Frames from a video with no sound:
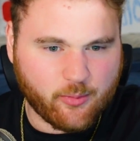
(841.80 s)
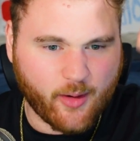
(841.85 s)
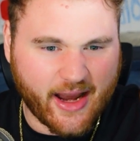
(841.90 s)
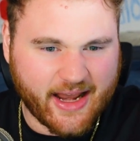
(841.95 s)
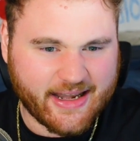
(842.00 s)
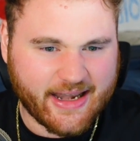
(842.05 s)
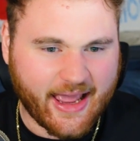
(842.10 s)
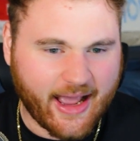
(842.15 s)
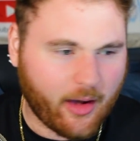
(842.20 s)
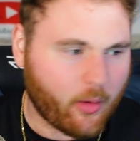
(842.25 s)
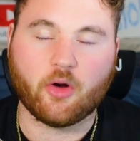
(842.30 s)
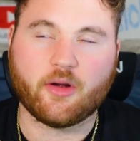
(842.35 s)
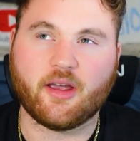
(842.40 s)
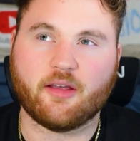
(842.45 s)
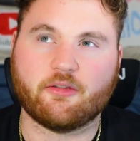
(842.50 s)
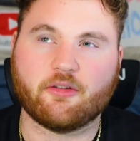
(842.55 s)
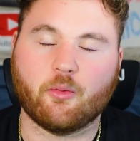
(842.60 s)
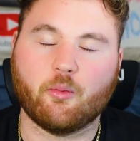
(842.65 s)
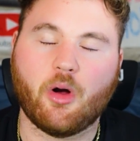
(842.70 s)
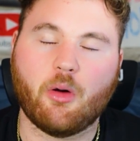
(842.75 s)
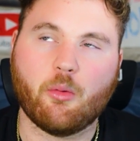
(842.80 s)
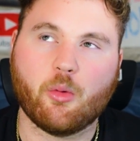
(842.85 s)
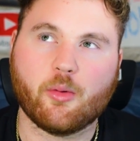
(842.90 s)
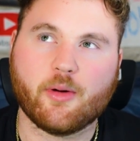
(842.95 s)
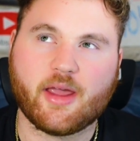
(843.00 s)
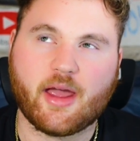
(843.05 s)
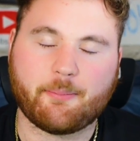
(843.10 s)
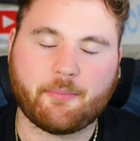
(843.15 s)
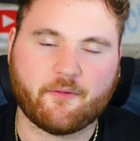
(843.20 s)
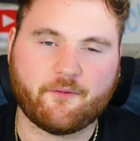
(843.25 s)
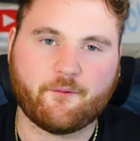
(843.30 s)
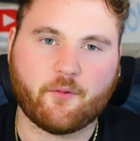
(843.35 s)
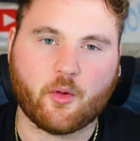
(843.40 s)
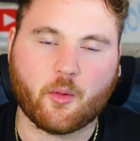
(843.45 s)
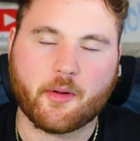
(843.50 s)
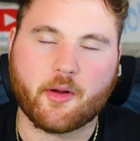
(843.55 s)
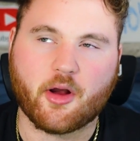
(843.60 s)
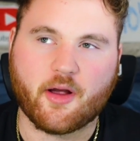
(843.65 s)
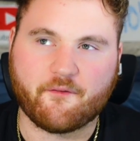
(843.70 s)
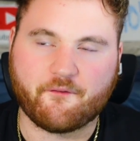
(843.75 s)
right now. Okay, so what were we at
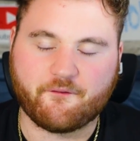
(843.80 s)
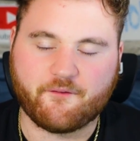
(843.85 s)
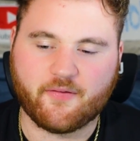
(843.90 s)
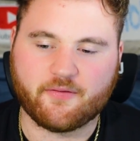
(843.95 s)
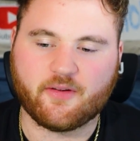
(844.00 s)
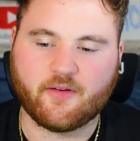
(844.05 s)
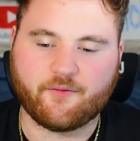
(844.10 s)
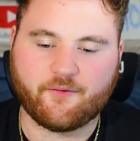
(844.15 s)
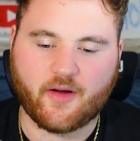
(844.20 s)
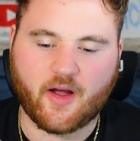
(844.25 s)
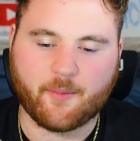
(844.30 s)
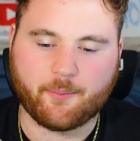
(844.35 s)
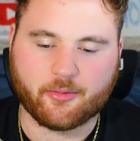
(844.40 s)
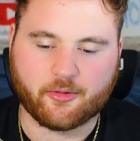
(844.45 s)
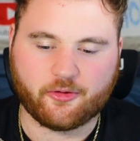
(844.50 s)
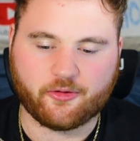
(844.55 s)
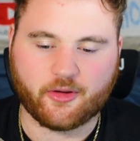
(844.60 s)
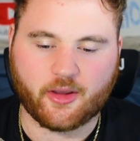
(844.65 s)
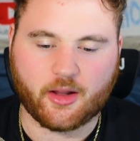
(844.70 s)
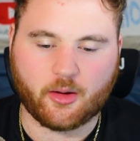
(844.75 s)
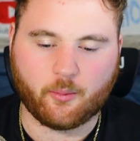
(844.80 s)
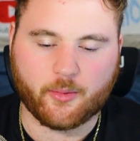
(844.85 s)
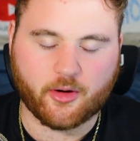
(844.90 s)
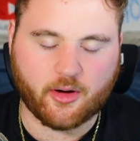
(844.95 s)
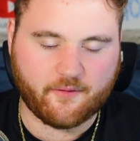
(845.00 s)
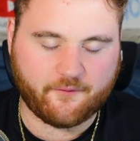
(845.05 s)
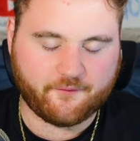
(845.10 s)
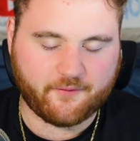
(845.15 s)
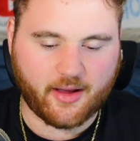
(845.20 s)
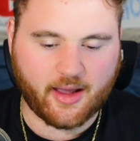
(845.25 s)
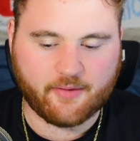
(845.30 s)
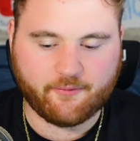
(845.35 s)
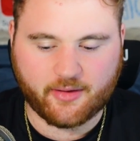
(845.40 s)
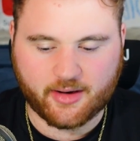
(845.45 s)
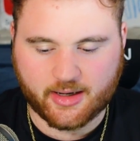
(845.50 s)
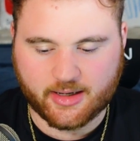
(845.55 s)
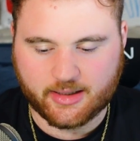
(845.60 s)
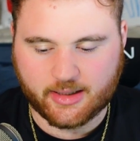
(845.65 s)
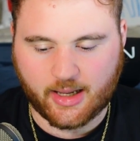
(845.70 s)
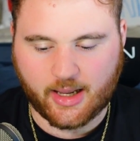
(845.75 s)
before? We were at 55%. We were at 5
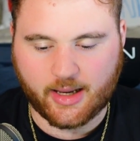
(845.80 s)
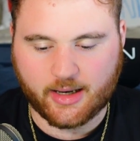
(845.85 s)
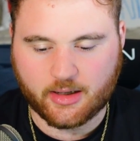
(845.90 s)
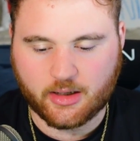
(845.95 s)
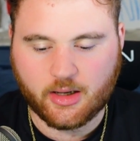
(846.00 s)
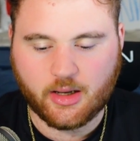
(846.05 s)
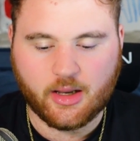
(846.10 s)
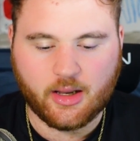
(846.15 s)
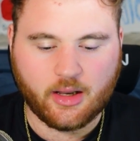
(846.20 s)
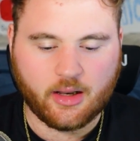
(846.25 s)
out of 9.